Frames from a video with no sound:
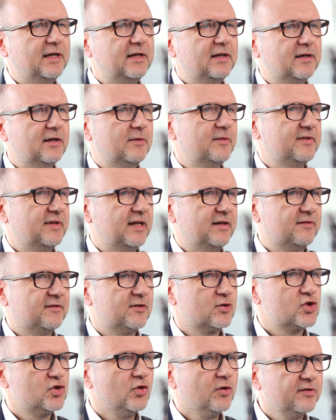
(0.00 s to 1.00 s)
has
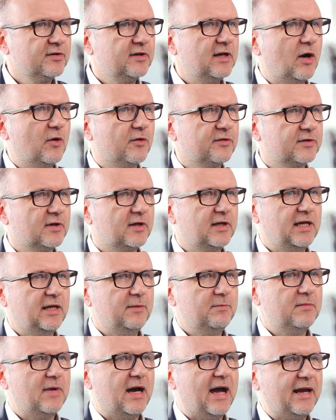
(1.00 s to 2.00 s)
previously been responsible
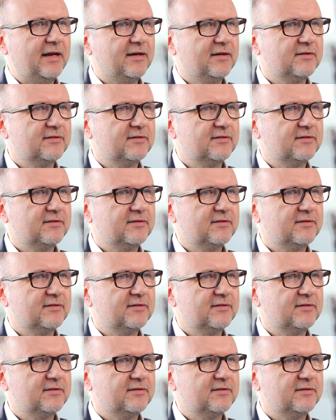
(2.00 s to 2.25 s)
for issuing,